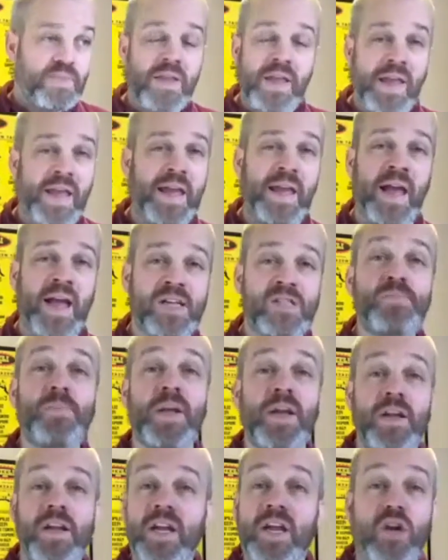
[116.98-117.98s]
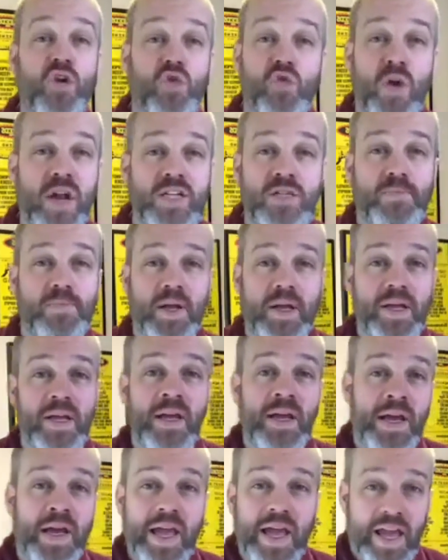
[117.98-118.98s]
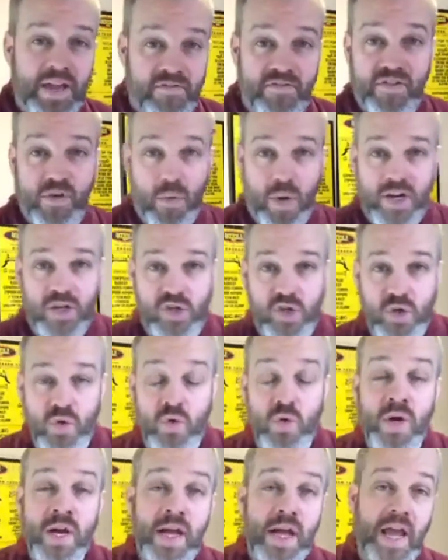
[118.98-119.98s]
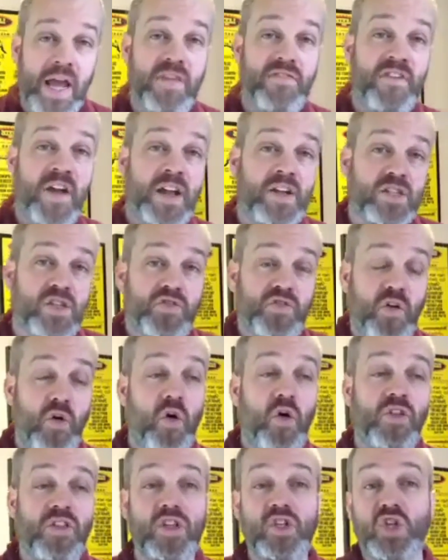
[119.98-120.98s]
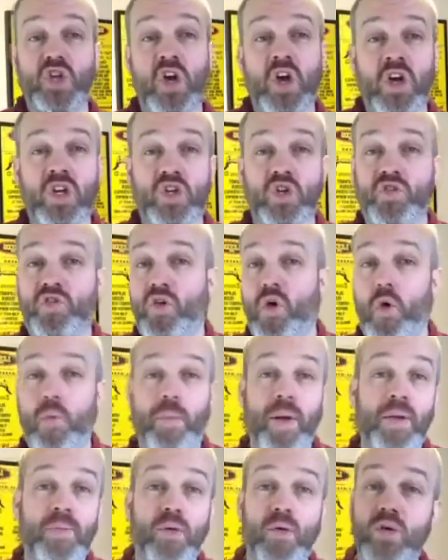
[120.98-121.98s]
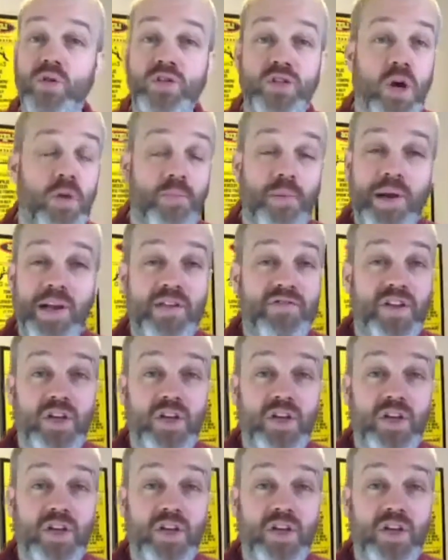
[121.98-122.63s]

it has been an incredibly influential event for the church, for people who don't believe in